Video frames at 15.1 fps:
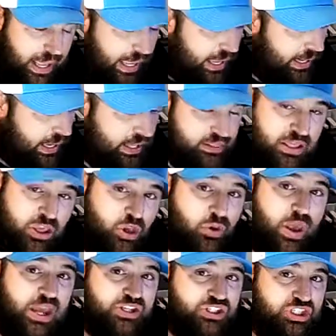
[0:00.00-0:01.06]
and I think you
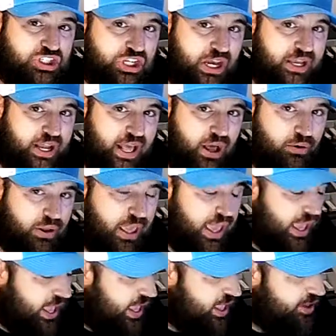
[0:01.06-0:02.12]
guys should check it out.
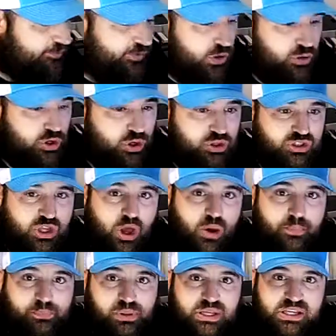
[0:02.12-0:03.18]
If you do so,
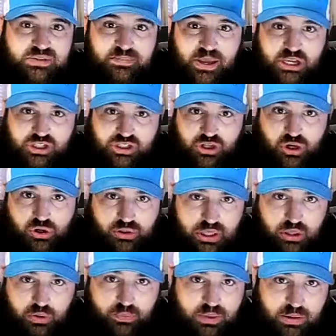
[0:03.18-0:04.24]
please make sure that
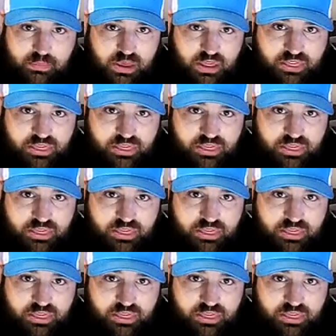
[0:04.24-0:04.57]
you give me a